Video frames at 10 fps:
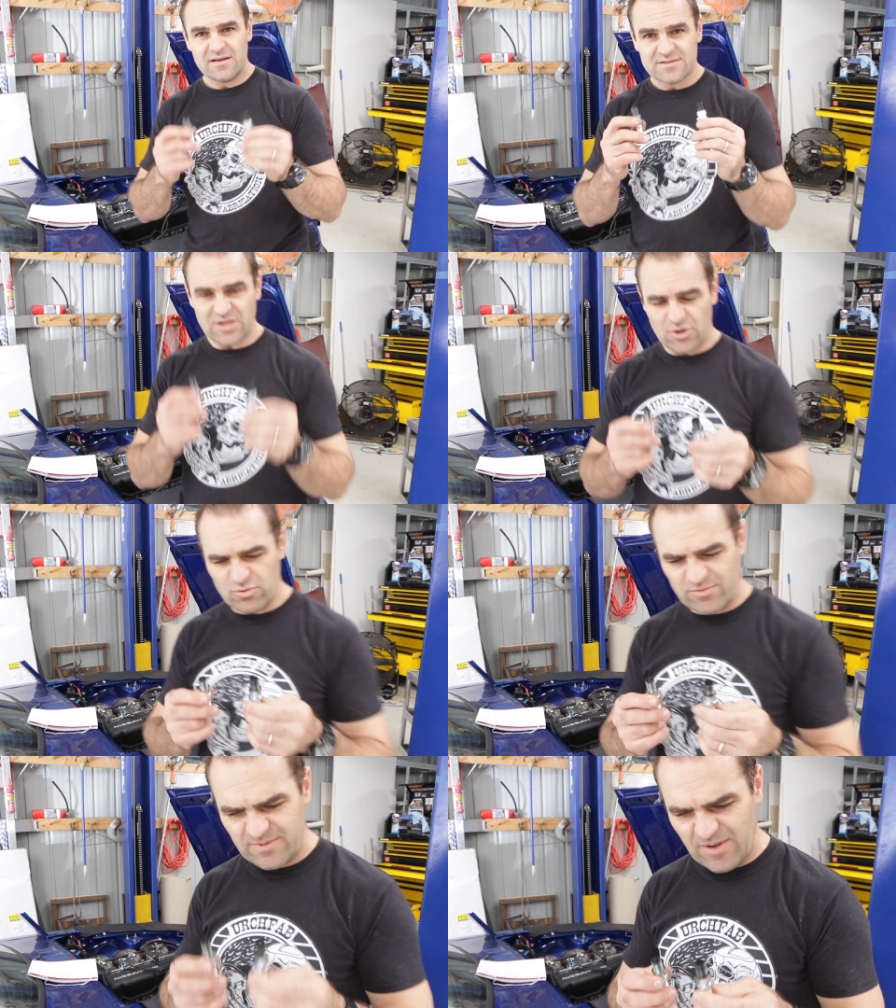
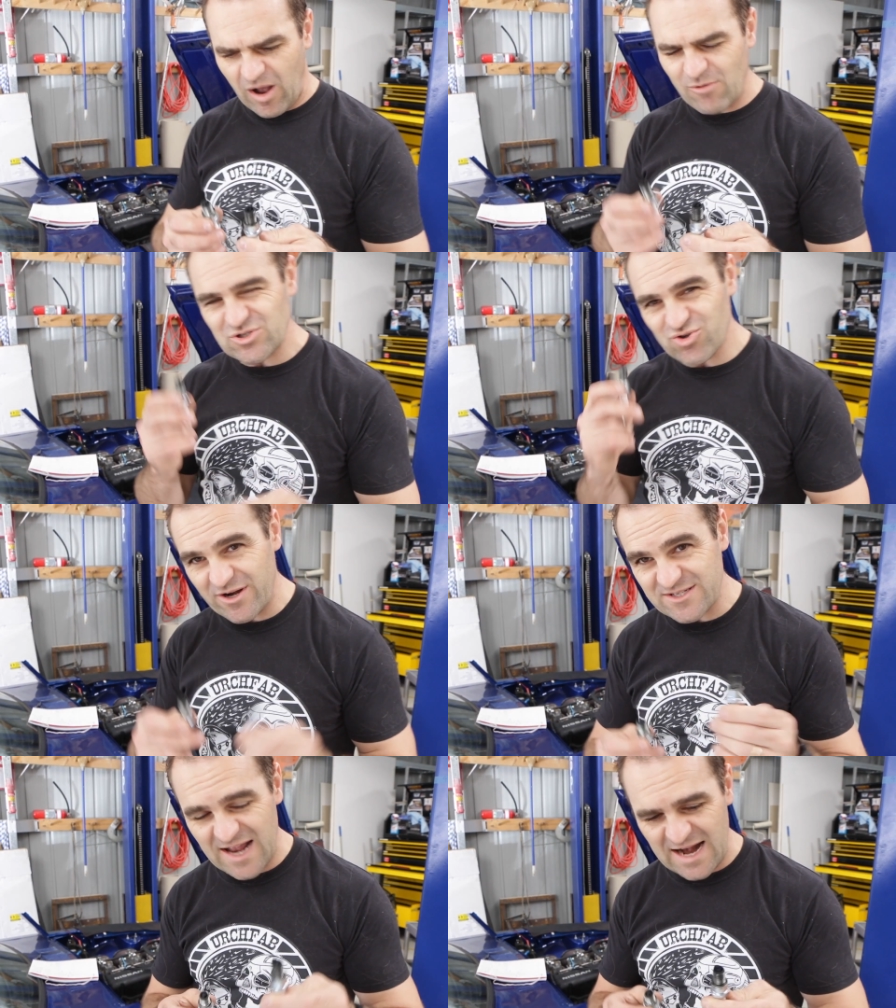So I was
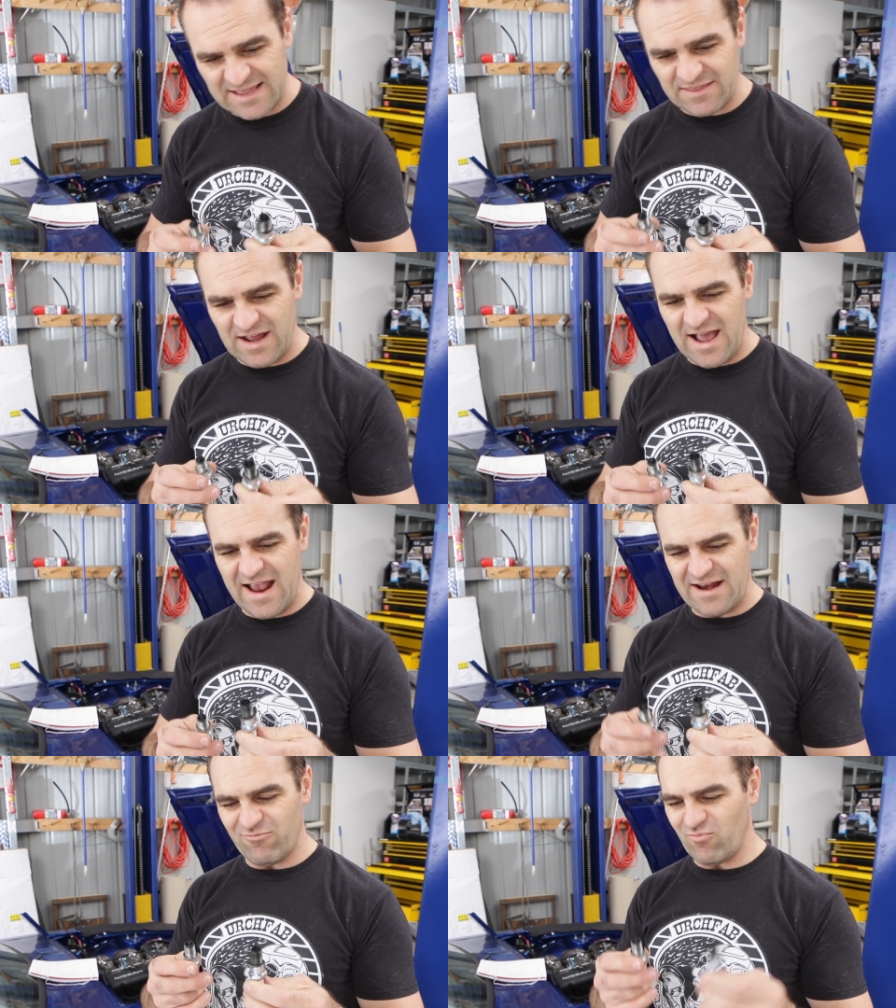trying to start it the other
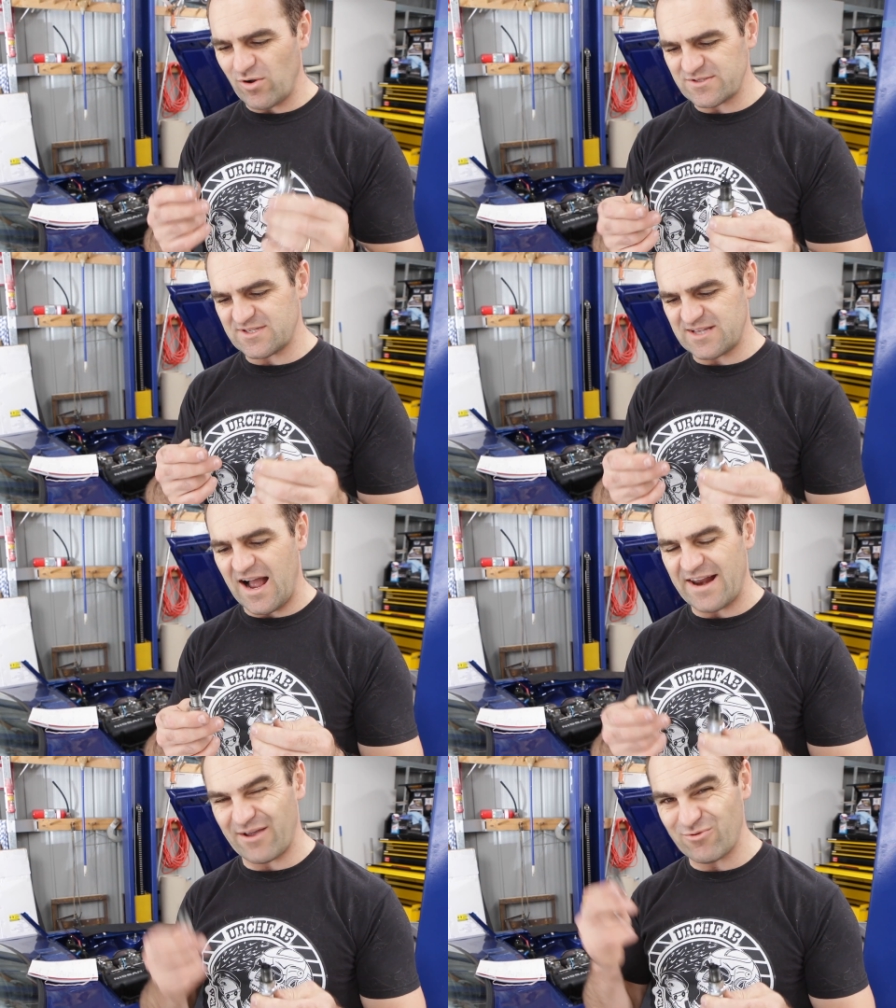day and it wasn't
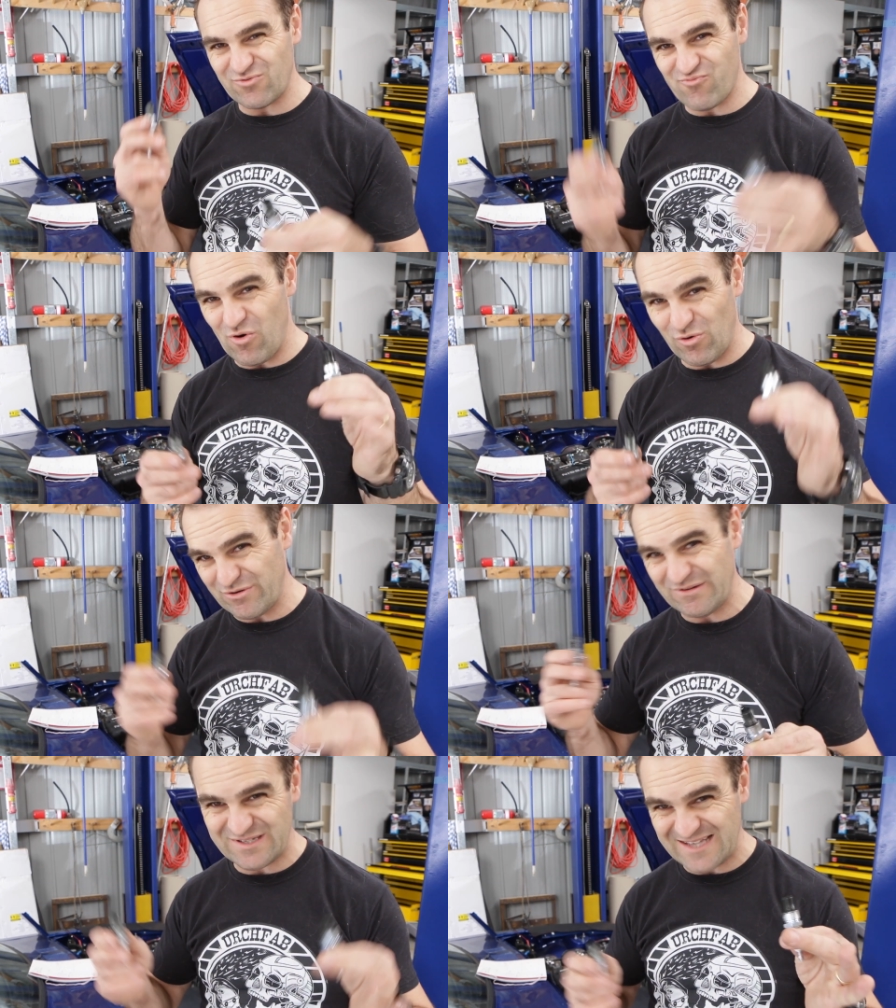starting. It was
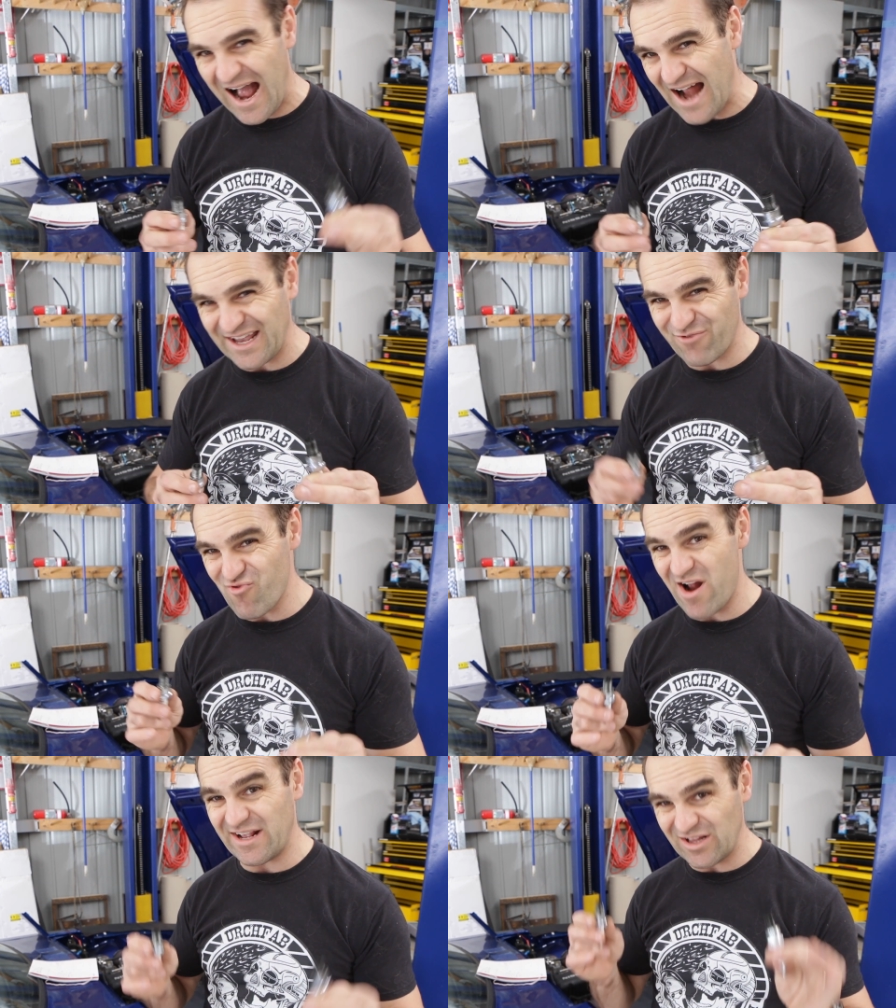starting and
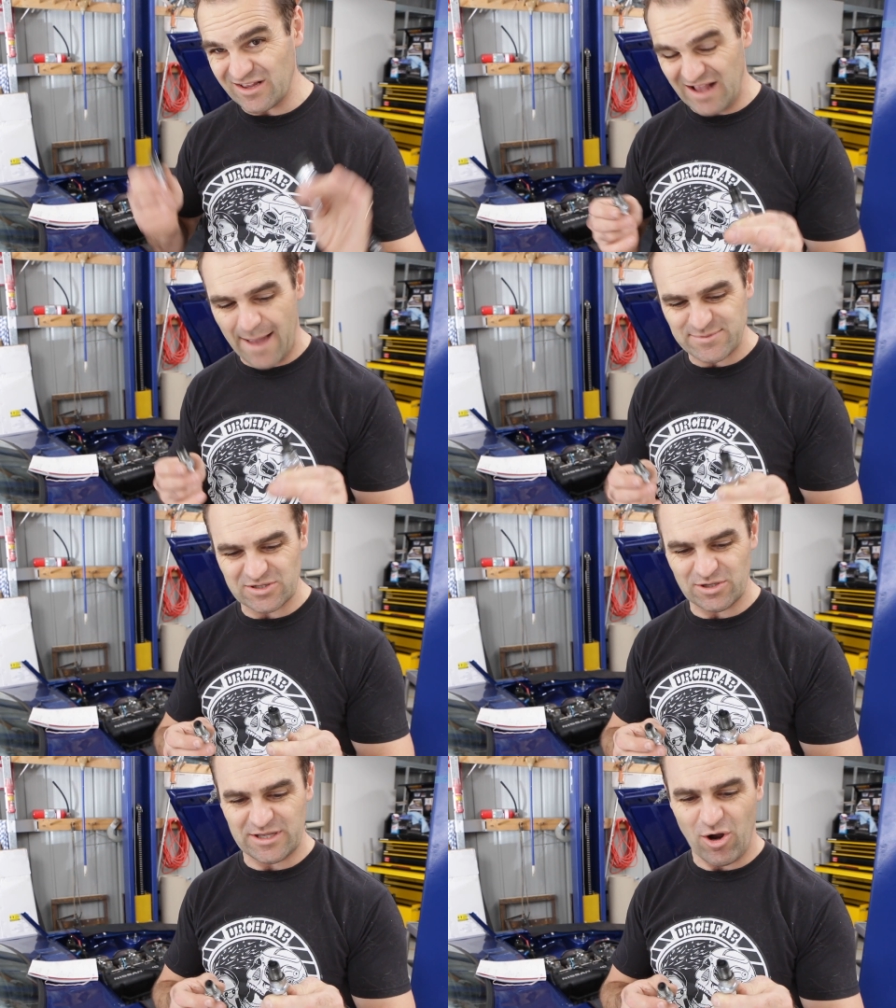running
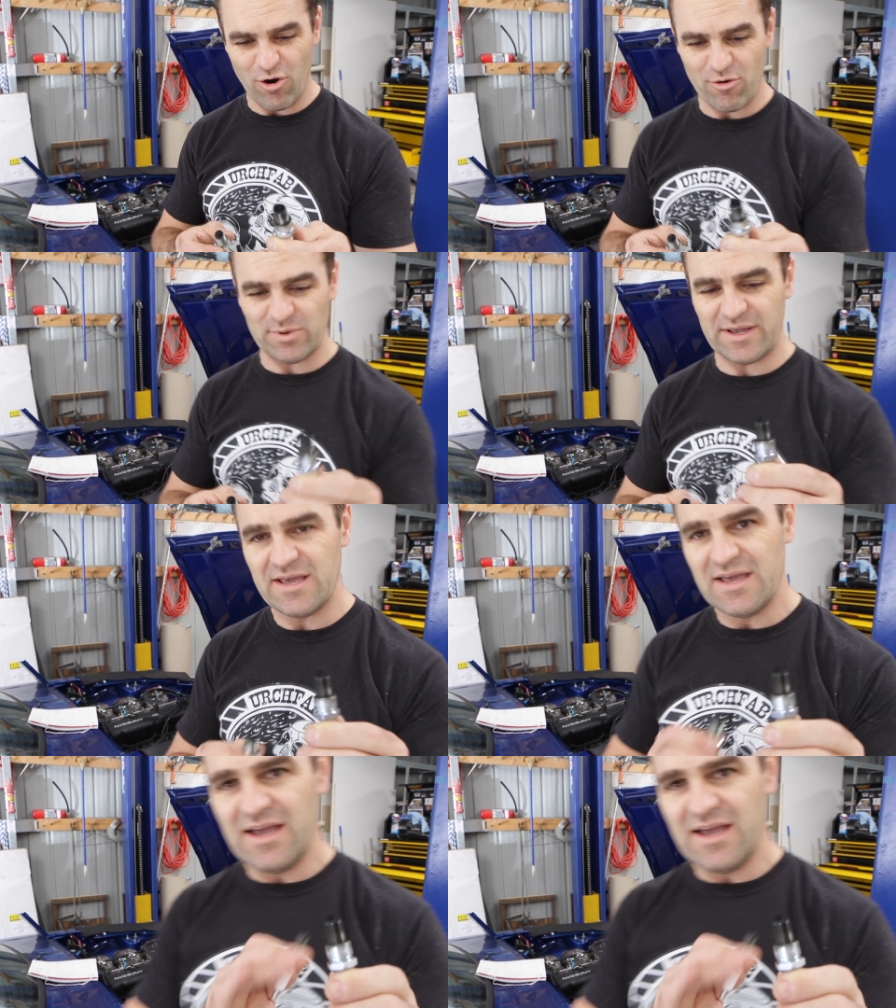absolutely horribly.